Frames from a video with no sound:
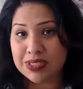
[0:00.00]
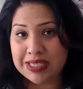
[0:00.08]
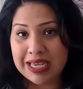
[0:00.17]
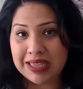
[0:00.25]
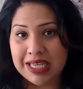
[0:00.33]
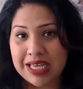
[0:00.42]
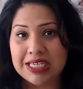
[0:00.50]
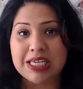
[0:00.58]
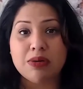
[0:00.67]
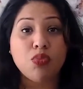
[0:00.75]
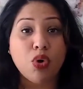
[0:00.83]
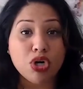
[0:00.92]
like this
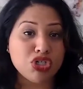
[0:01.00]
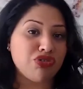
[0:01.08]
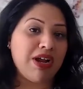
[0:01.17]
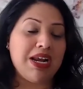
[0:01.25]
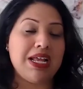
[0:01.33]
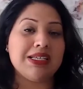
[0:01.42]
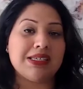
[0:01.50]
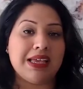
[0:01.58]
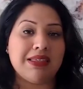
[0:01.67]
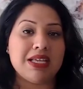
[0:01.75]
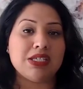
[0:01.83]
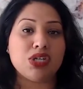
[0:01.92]
and more trainings like
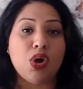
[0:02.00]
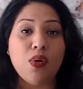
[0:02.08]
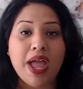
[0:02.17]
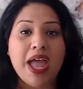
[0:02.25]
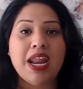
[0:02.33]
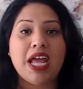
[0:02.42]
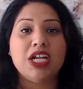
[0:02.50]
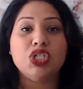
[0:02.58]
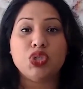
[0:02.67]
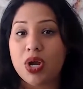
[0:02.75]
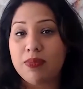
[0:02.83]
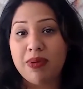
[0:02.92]
this, go ahead and
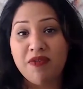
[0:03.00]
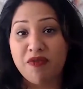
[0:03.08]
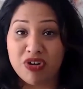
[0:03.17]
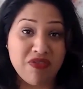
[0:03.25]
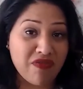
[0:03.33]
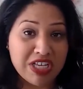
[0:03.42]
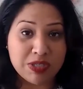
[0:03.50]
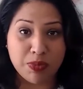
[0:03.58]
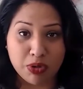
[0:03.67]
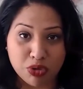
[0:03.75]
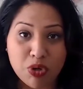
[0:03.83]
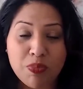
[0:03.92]
join my free
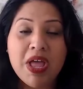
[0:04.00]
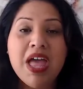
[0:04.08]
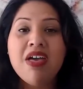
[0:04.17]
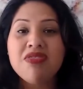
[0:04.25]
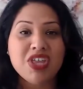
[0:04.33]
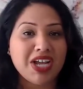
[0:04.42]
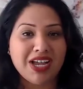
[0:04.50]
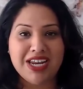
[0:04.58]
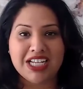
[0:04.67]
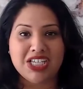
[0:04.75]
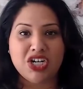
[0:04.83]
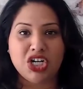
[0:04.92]
Facebook group, The
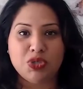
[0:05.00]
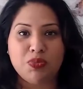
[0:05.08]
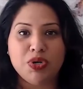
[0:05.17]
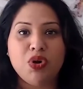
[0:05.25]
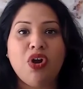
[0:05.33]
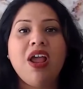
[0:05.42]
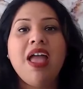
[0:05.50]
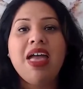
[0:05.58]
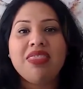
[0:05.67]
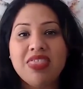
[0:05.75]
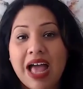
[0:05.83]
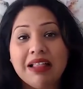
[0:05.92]
Connected Entrepreneur.
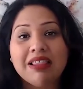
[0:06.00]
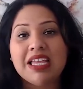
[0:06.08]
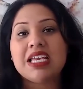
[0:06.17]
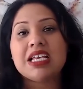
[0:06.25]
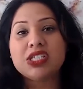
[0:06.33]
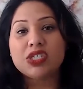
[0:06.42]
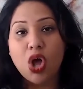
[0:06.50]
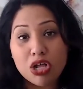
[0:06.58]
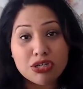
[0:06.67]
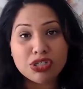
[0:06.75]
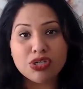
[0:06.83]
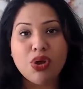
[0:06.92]
That link is
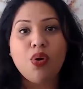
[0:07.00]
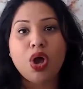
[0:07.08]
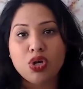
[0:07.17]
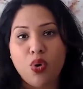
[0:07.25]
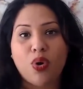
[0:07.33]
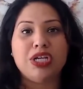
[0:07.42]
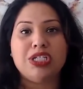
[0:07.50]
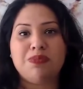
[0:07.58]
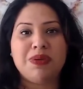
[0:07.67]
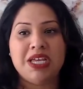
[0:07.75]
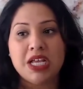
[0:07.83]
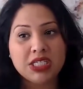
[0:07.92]
also going to
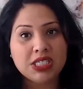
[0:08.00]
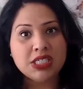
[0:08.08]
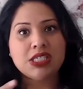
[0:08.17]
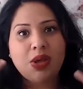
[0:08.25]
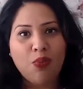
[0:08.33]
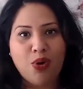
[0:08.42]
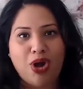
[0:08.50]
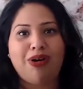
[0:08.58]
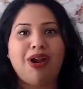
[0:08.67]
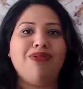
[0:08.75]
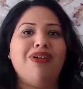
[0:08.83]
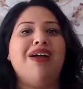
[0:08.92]
be somewhere
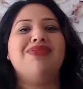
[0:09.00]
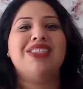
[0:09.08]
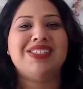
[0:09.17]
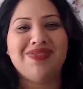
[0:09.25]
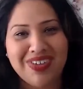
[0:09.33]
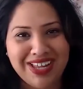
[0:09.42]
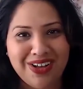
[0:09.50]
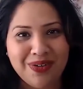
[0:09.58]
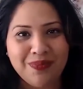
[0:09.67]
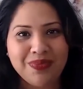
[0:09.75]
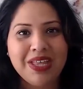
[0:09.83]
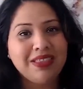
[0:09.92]
around this video.
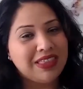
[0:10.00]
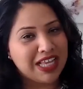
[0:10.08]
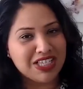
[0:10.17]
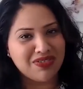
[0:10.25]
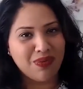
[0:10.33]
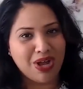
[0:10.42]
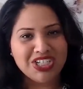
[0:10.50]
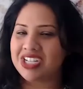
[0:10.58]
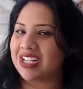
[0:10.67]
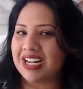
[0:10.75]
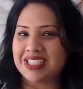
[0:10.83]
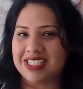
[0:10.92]
Thanks for watching,
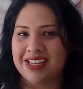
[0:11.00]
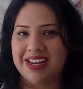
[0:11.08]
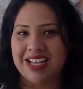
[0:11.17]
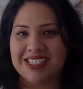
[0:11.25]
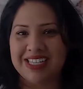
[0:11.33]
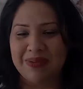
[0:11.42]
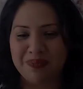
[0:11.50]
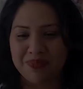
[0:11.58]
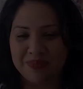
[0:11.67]
and I'll see you next time.